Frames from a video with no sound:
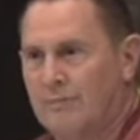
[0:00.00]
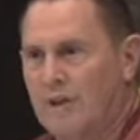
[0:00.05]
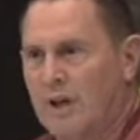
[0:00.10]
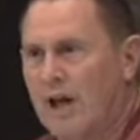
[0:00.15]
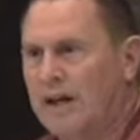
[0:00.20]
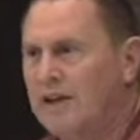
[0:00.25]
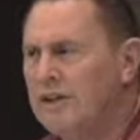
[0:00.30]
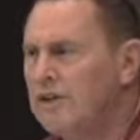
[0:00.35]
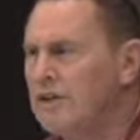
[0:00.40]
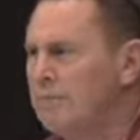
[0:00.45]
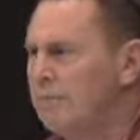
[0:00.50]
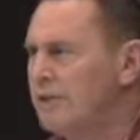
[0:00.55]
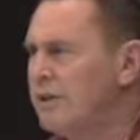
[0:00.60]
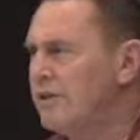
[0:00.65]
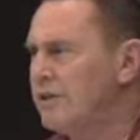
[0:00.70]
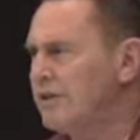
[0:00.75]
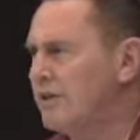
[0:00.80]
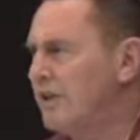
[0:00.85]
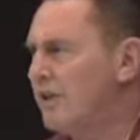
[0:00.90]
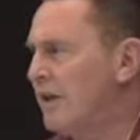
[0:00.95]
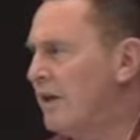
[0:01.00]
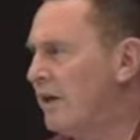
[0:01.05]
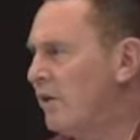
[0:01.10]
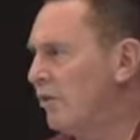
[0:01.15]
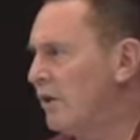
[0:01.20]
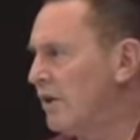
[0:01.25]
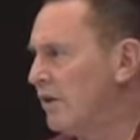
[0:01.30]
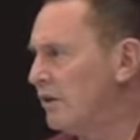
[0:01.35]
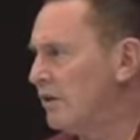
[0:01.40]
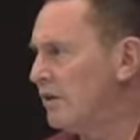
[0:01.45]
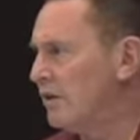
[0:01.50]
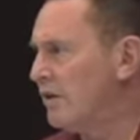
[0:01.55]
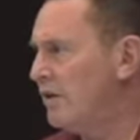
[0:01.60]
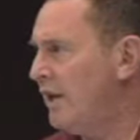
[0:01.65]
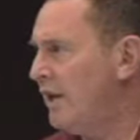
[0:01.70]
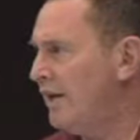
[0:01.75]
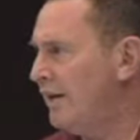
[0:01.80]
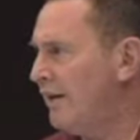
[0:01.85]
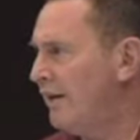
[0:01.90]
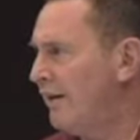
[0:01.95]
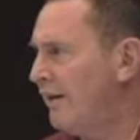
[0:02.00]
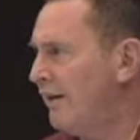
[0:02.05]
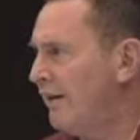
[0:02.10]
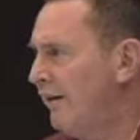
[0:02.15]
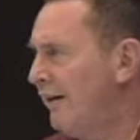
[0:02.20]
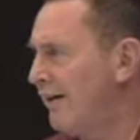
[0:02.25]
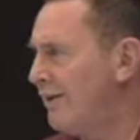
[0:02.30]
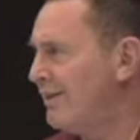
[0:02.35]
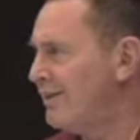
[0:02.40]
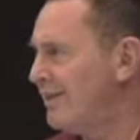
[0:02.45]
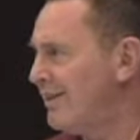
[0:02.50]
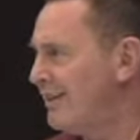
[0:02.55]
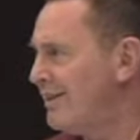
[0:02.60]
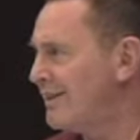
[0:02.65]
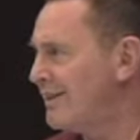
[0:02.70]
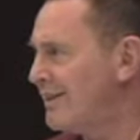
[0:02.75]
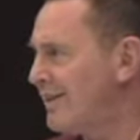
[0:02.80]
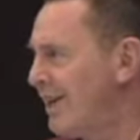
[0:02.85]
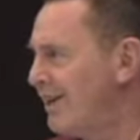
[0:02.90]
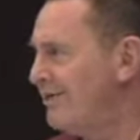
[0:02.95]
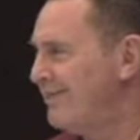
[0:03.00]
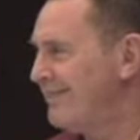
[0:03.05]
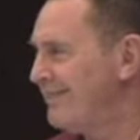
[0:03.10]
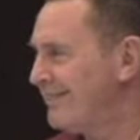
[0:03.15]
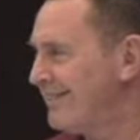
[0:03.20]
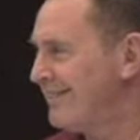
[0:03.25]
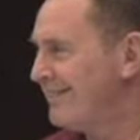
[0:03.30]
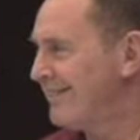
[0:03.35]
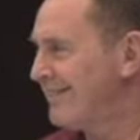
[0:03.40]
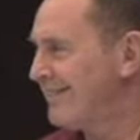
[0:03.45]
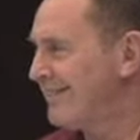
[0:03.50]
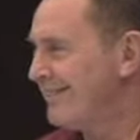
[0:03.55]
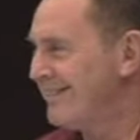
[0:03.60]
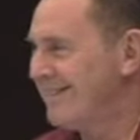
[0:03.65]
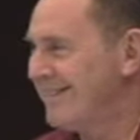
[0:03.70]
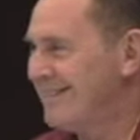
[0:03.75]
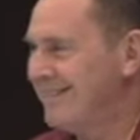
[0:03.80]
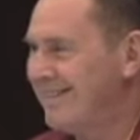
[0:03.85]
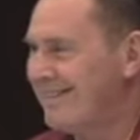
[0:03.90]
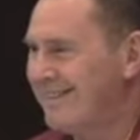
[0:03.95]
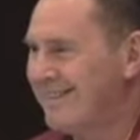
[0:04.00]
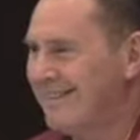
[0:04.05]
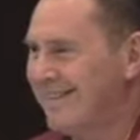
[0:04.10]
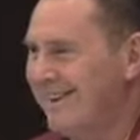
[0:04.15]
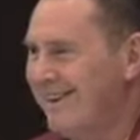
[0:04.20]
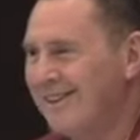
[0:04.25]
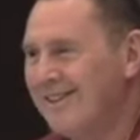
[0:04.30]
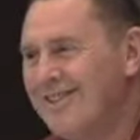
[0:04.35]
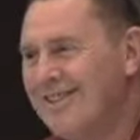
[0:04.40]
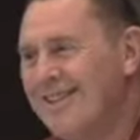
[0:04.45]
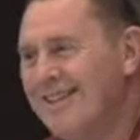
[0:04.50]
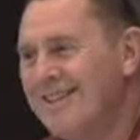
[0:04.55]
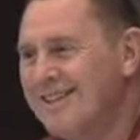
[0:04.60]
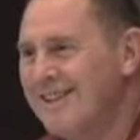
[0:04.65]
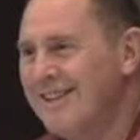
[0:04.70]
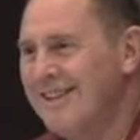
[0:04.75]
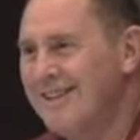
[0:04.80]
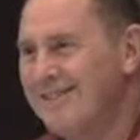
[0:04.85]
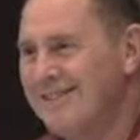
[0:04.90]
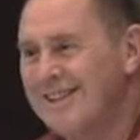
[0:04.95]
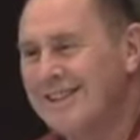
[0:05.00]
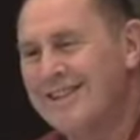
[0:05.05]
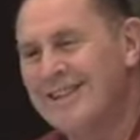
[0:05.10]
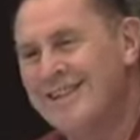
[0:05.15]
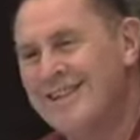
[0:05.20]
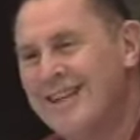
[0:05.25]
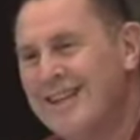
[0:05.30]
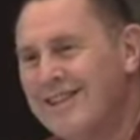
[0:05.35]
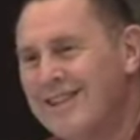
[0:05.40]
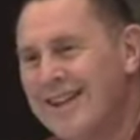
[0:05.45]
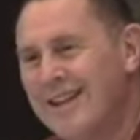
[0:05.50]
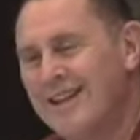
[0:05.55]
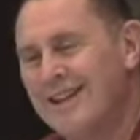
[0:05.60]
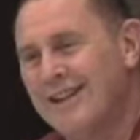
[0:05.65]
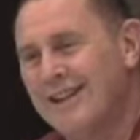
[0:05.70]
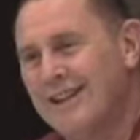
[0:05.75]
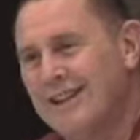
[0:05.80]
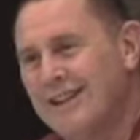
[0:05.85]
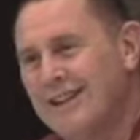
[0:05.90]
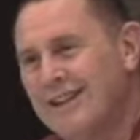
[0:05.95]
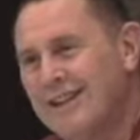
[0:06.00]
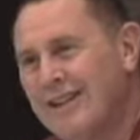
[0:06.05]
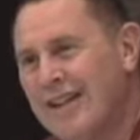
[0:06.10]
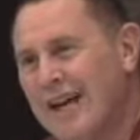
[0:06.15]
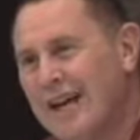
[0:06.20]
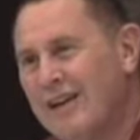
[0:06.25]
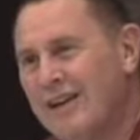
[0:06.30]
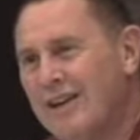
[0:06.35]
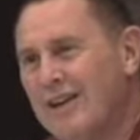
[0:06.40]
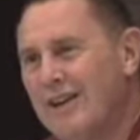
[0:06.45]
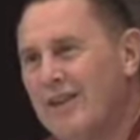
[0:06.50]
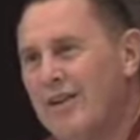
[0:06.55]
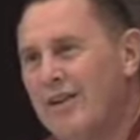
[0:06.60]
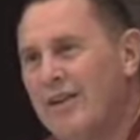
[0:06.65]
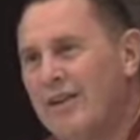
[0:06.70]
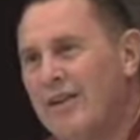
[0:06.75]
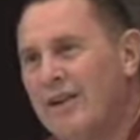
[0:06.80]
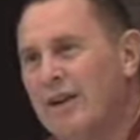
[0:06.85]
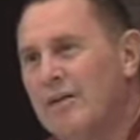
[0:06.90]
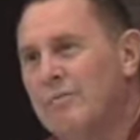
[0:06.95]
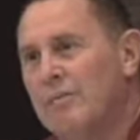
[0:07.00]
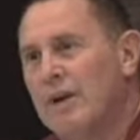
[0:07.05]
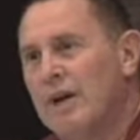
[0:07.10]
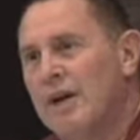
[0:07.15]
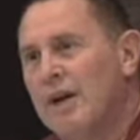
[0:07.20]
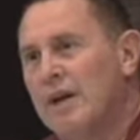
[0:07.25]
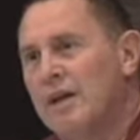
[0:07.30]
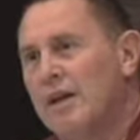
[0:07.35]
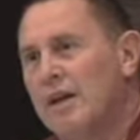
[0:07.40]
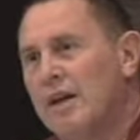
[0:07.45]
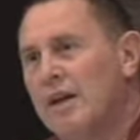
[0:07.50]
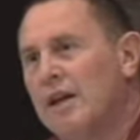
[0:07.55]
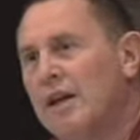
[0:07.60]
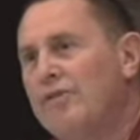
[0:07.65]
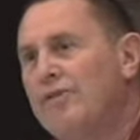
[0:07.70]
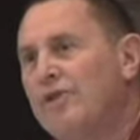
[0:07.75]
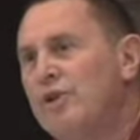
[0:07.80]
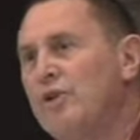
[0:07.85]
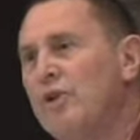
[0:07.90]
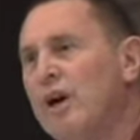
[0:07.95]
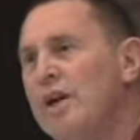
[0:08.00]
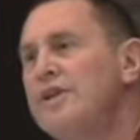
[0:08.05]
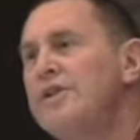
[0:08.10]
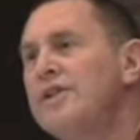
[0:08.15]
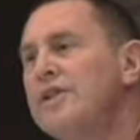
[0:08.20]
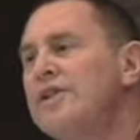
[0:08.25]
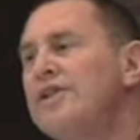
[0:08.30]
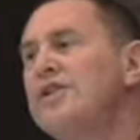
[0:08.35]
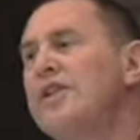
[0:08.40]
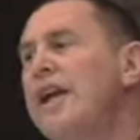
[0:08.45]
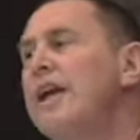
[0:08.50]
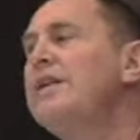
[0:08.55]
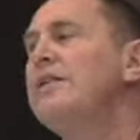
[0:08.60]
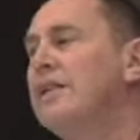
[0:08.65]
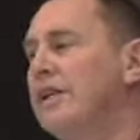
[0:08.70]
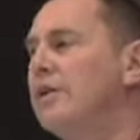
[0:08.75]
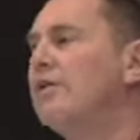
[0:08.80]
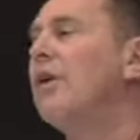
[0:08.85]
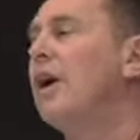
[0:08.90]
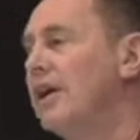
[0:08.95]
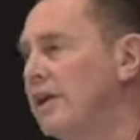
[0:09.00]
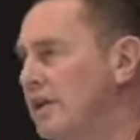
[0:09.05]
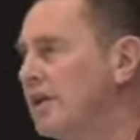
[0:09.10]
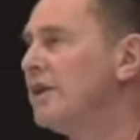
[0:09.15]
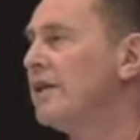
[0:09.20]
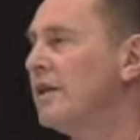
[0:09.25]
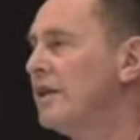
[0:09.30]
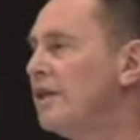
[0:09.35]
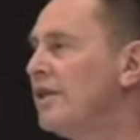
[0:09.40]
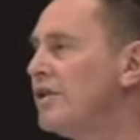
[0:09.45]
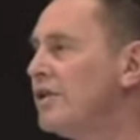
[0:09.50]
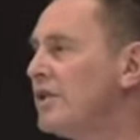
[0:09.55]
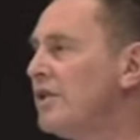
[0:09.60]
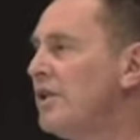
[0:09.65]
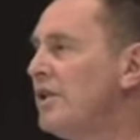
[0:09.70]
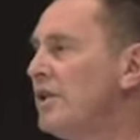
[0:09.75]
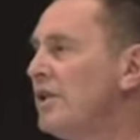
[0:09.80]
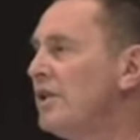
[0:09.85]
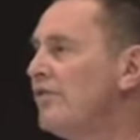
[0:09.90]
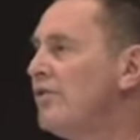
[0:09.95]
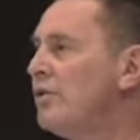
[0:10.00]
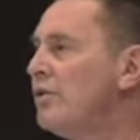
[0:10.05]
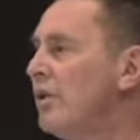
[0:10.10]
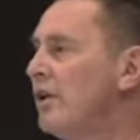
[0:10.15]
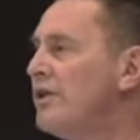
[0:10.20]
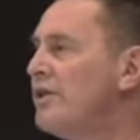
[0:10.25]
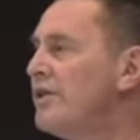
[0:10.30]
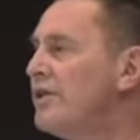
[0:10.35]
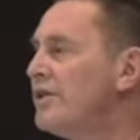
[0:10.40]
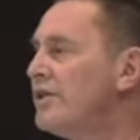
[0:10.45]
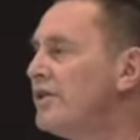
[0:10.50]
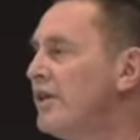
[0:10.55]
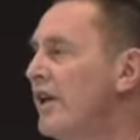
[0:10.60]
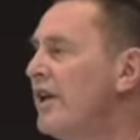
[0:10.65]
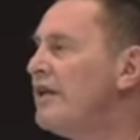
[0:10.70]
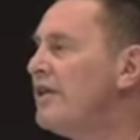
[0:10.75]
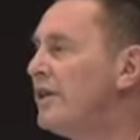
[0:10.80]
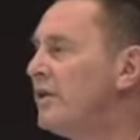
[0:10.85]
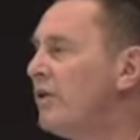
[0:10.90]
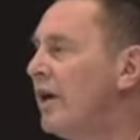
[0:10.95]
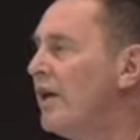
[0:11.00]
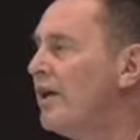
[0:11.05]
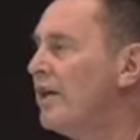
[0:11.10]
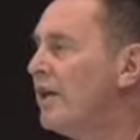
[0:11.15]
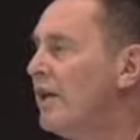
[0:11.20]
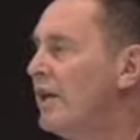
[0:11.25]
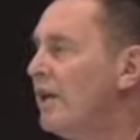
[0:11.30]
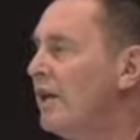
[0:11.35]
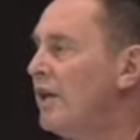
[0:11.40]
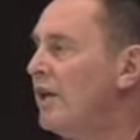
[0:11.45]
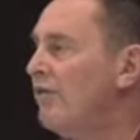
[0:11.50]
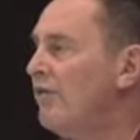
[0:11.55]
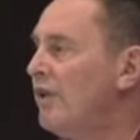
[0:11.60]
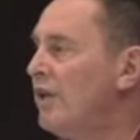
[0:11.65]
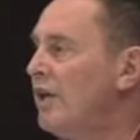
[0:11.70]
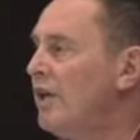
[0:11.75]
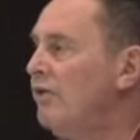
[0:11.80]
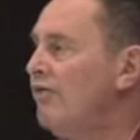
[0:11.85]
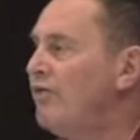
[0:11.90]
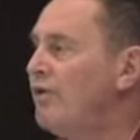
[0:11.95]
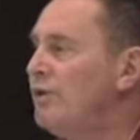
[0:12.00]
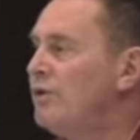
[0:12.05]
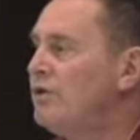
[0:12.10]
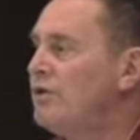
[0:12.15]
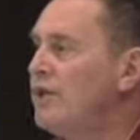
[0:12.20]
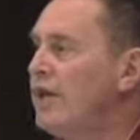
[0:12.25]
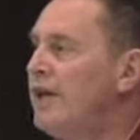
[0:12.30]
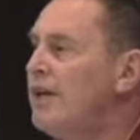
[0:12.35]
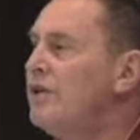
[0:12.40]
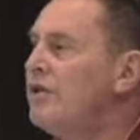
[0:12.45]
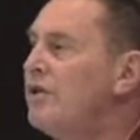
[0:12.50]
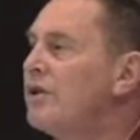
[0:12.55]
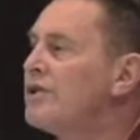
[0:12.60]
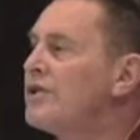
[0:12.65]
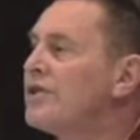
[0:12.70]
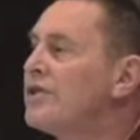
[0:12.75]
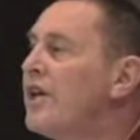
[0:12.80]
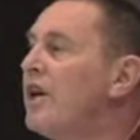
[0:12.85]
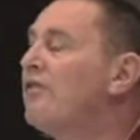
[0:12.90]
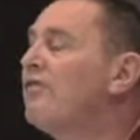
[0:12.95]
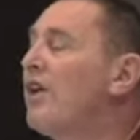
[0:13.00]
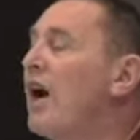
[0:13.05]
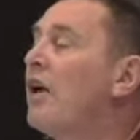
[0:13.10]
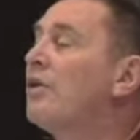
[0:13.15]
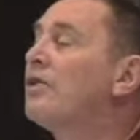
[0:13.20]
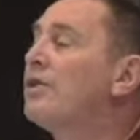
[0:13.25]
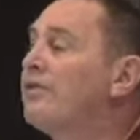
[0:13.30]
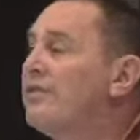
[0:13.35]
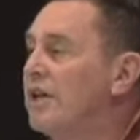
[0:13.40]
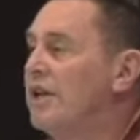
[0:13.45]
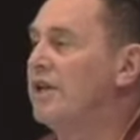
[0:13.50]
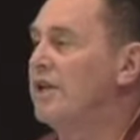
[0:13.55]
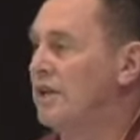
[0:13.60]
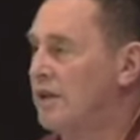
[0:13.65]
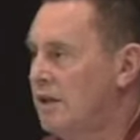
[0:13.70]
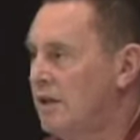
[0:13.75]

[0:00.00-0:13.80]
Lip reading: I guess the Beatles said that a while ago, didn't they? All you need is love. All you need is love. In the sense that if you understand it right, you see, if you understand it right, if you take yourself out of it,